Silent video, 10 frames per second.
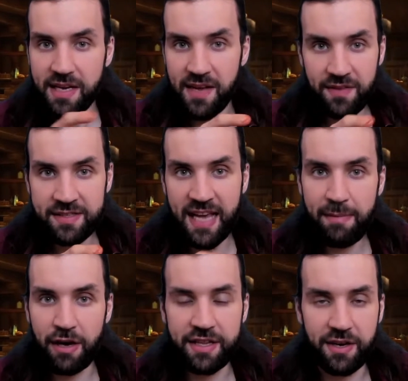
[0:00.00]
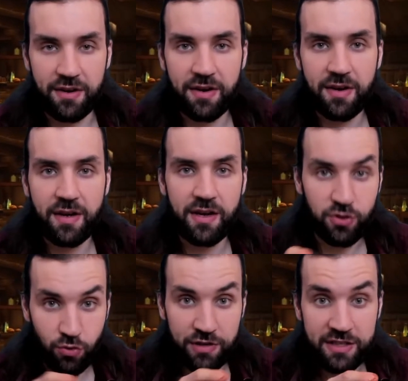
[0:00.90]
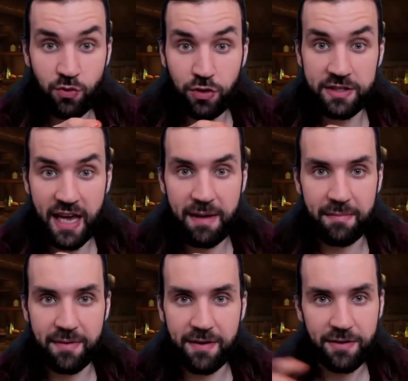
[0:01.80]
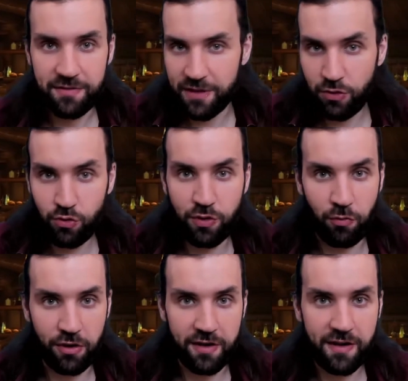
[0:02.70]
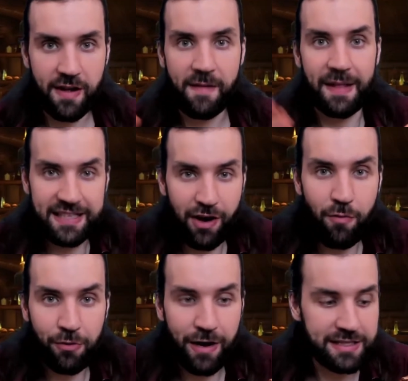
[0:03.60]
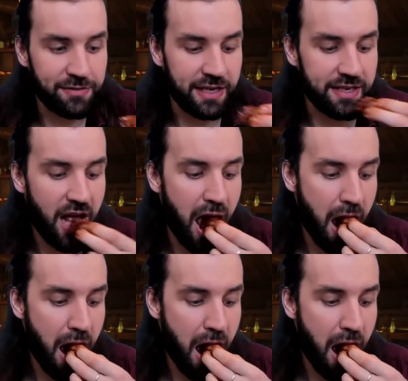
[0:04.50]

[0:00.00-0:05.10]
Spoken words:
in this game right here. So let's do this game. Let's not do the work. That's how we procrastinate.